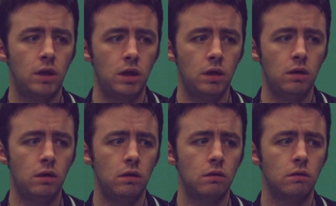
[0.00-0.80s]
he
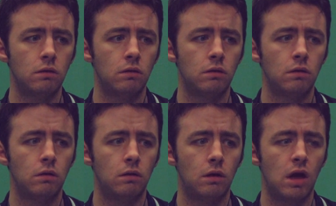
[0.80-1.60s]

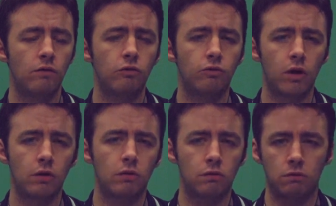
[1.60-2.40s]
ever
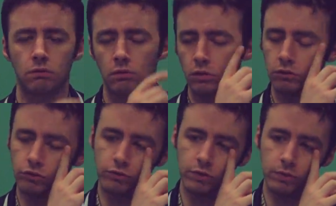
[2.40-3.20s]
since
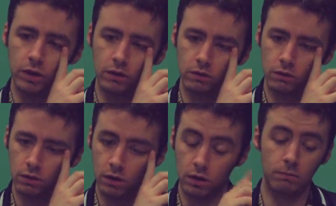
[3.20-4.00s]
those three weeks,
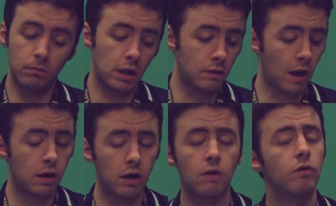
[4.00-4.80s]
um, he's
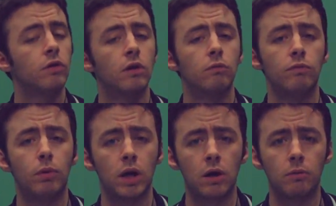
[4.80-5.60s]
edited everything
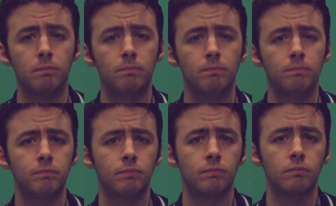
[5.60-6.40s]
we've put out,
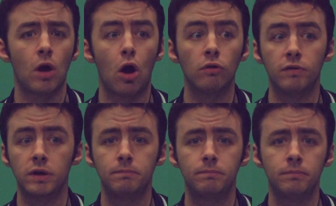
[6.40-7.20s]
all
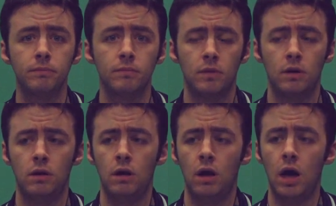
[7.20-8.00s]
of it.
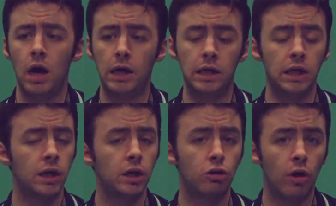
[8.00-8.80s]
Uh, he
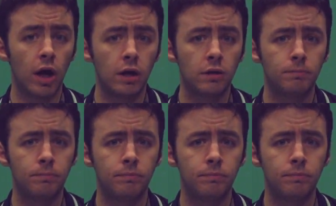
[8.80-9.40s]
didn't get a grade.